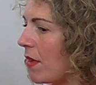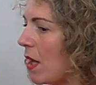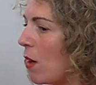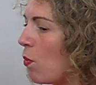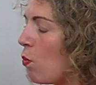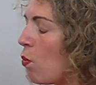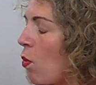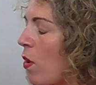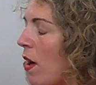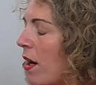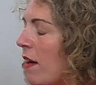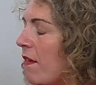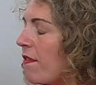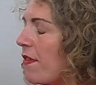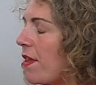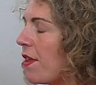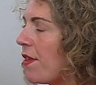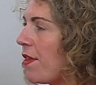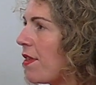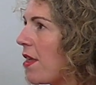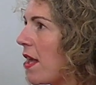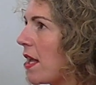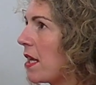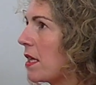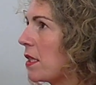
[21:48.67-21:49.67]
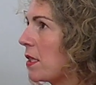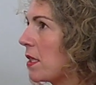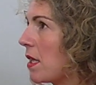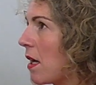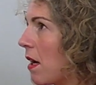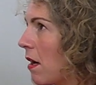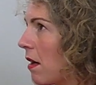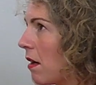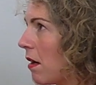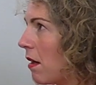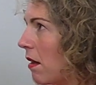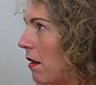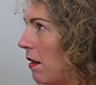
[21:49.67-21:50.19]
And one of the
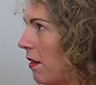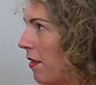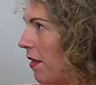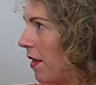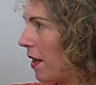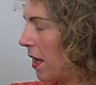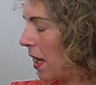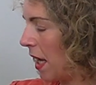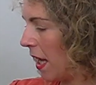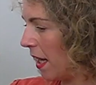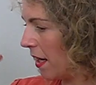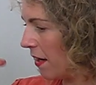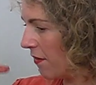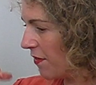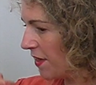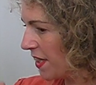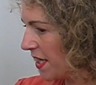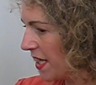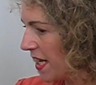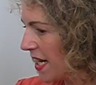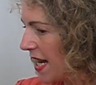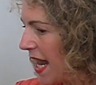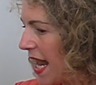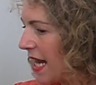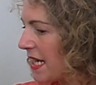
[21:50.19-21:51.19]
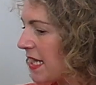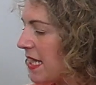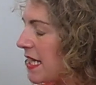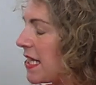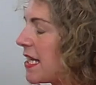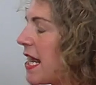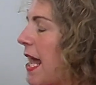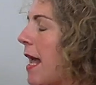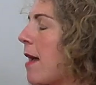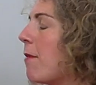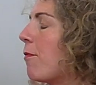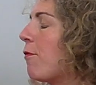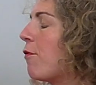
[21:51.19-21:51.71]
things that kind of is the next
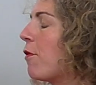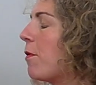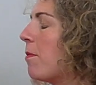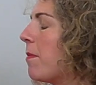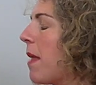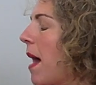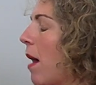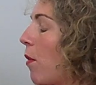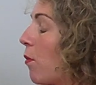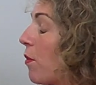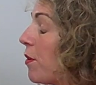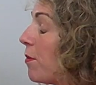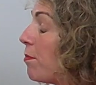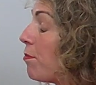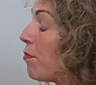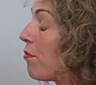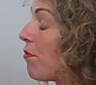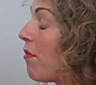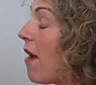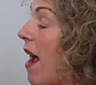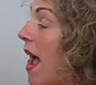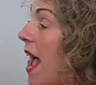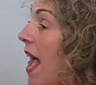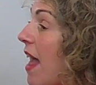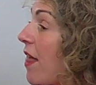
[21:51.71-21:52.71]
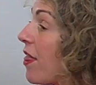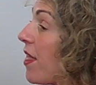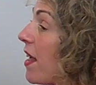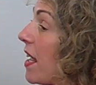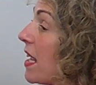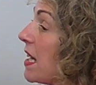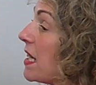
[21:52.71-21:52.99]
step from that with breath